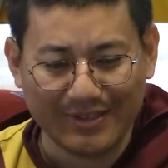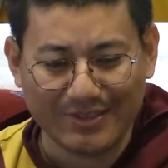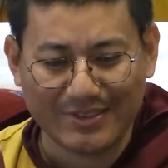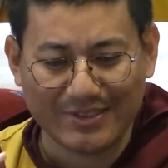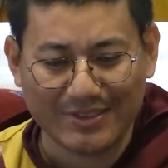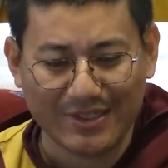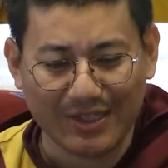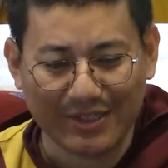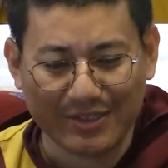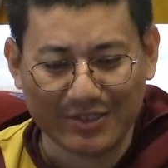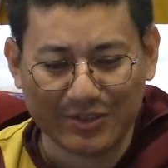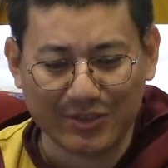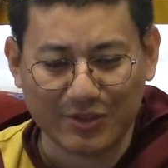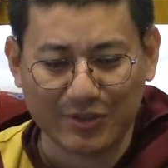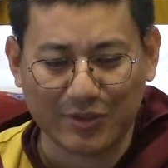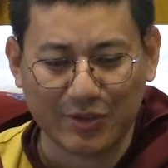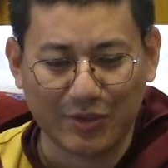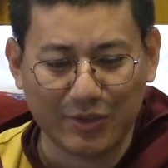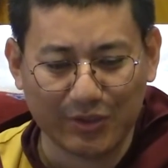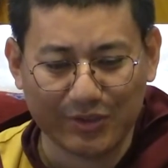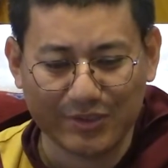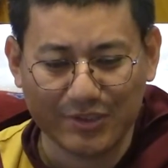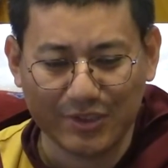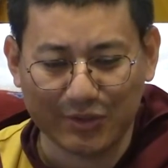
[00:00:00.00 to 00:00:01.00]
start to
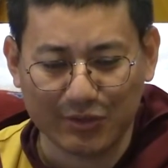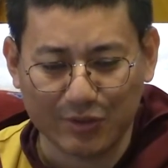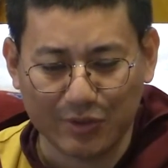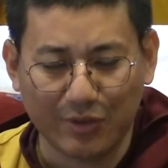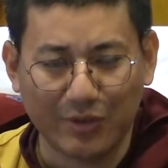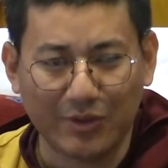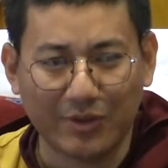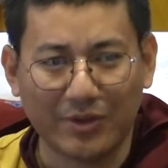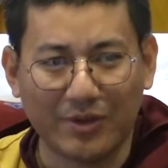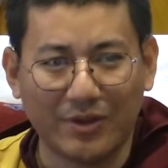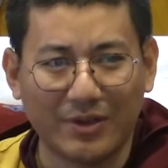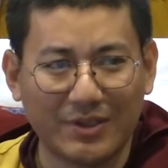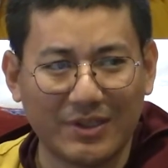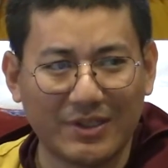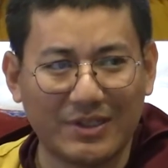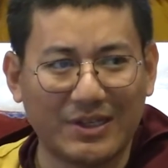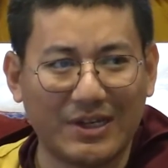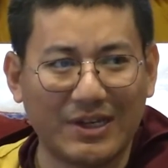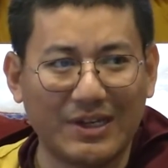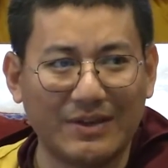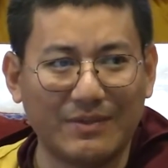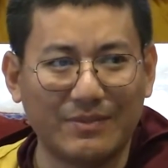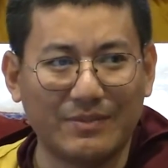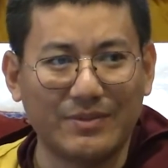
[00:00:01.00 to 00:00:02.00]
close the door all the
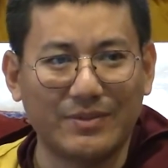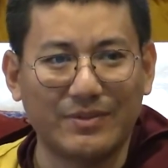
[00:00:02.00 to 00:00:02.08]
time.